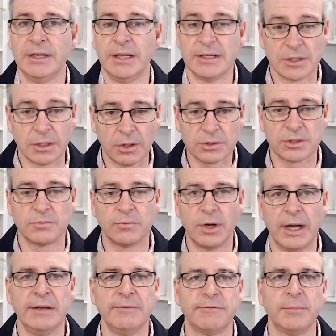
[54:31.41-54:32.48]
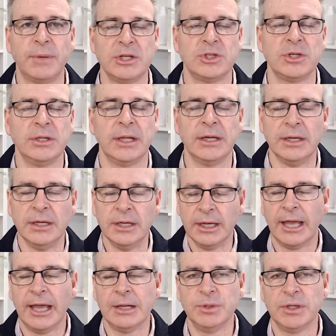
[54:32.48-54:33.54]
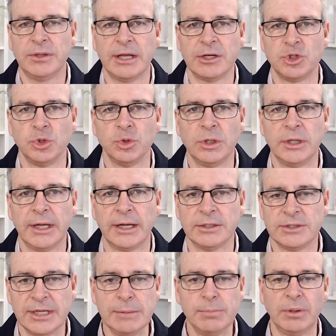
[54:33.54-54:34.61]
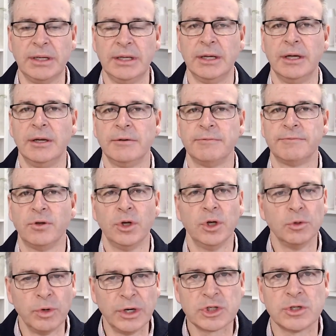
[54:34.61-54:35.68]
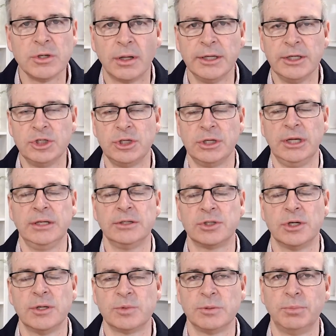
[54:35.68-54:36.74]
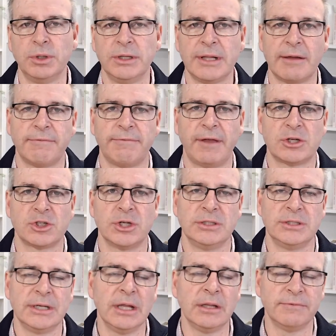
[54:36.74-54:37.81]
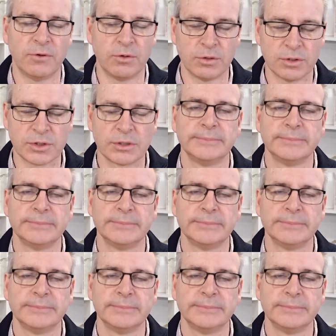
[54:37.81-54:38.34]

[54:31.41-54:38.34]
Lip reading: There's lots of great information in there. And we thank Julia deeply for her rich knowledge in terms of putting that fact sheet together for us.